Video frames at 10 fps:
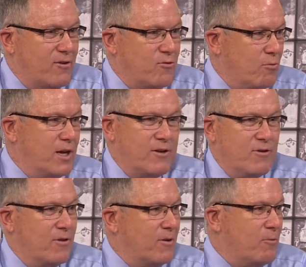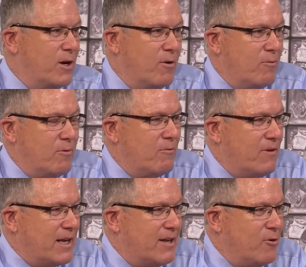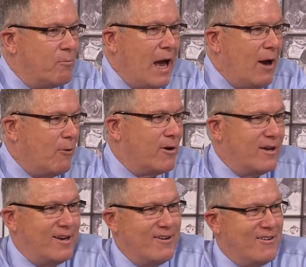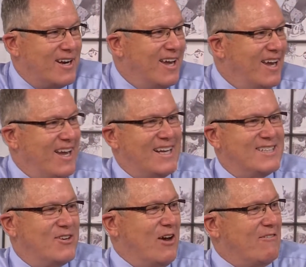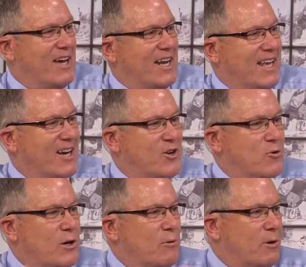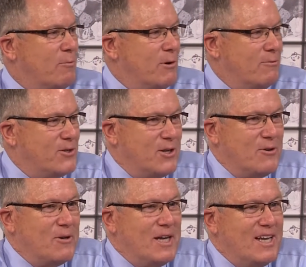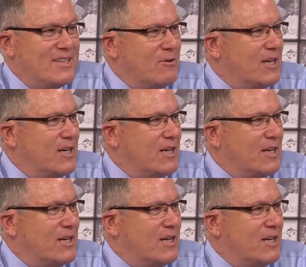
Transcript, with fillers: this week so that we don't affect your power. You know? Right. And right. so I've got to get a tree removed so so it